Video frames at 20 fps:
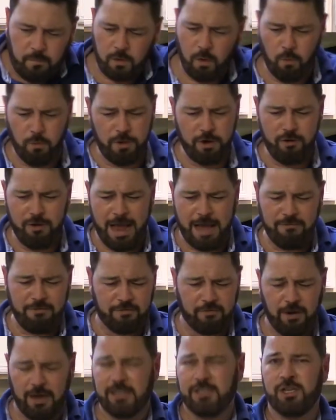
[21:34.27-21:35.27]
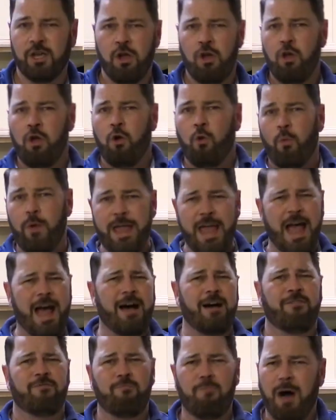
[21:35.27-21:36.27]
Well, there you have it, friends. We
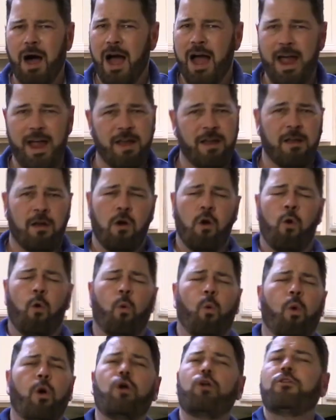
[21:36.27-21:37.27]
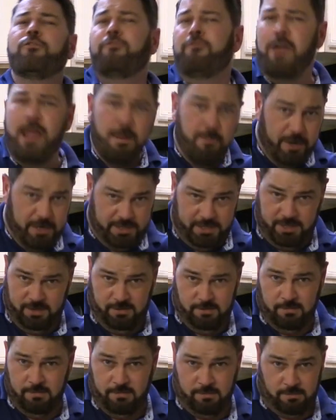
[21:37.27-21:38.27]
have my world famous,